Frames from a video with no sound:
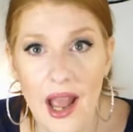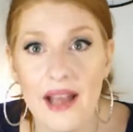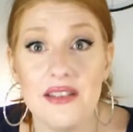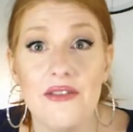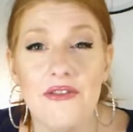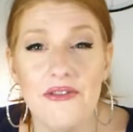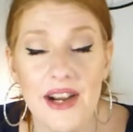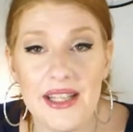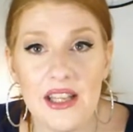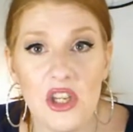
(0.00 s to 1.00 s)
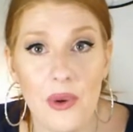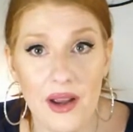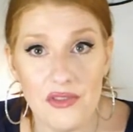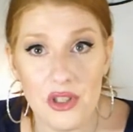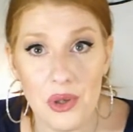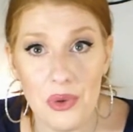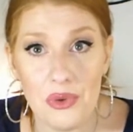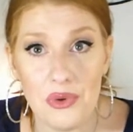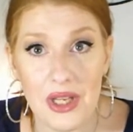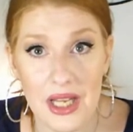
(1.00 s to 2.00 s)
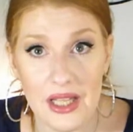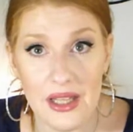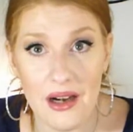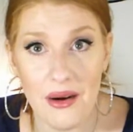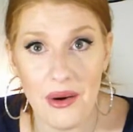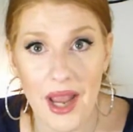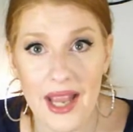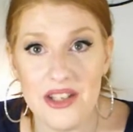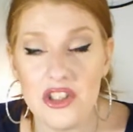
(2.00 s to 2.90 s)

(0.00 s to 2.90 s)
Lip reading: has a fight that you have to go through to get there, okay?